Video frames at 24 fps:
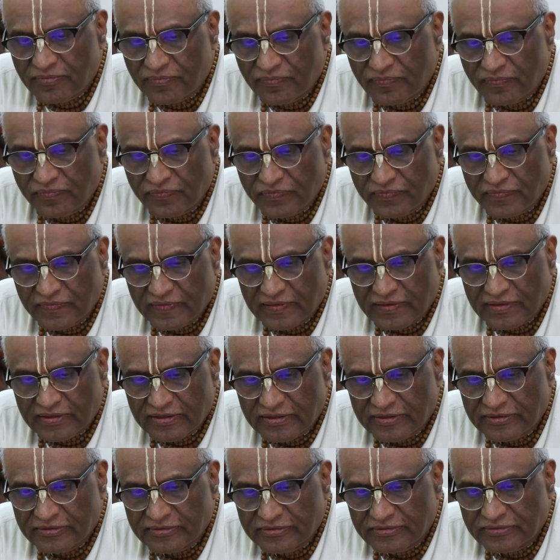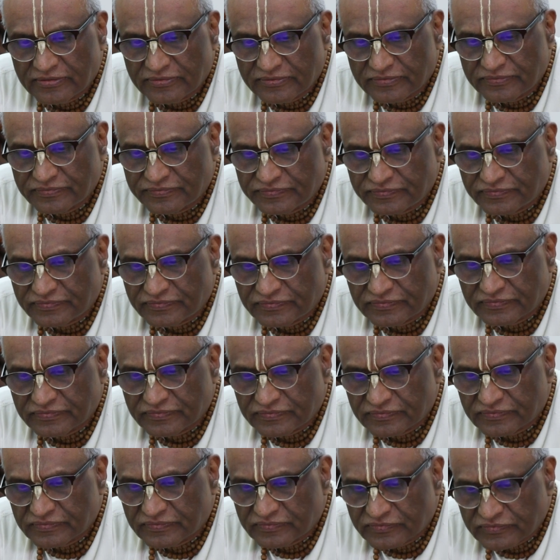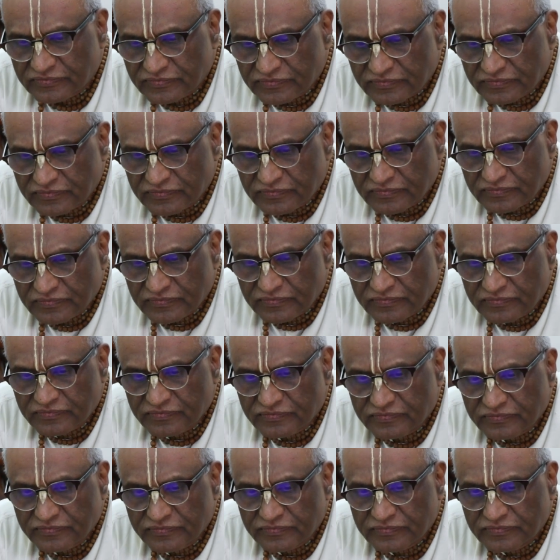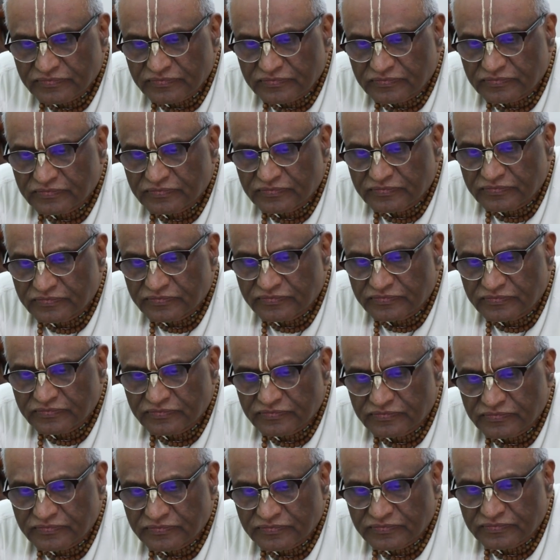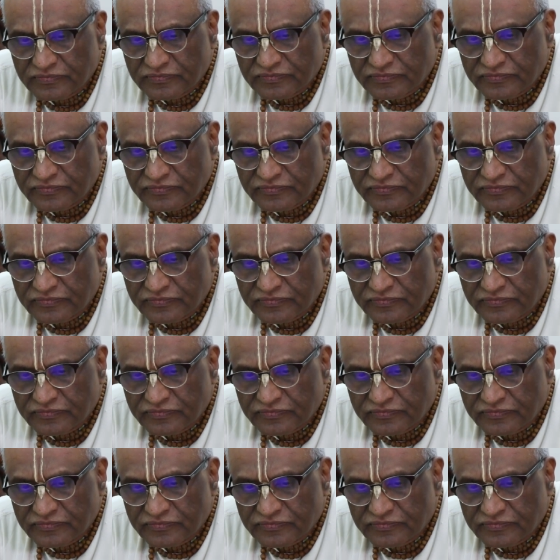[no speech]